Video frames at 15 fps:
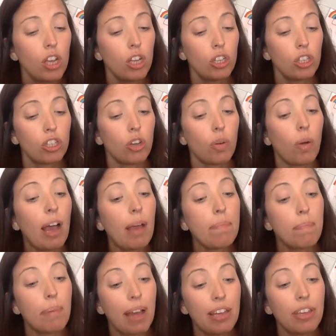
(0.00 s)
So I
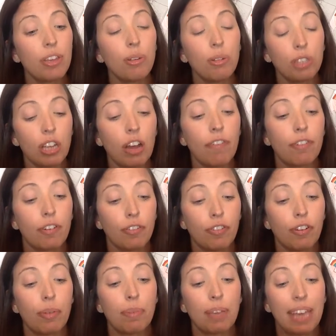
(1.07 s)
bet you suffer
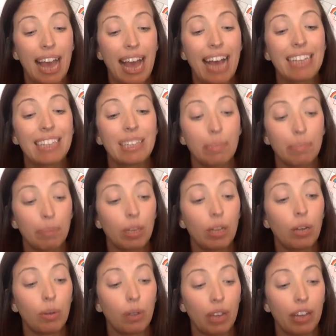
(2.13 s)
from gas and
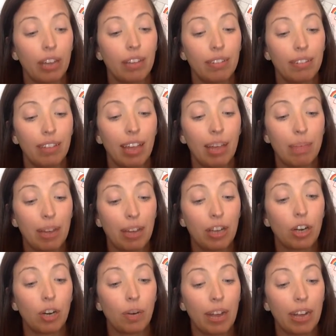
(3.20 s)
bloating. Am I
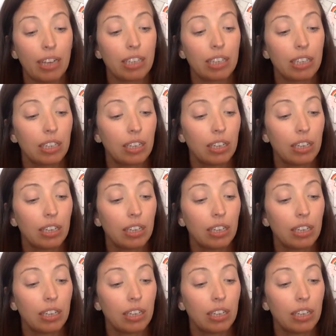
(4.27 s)
correct?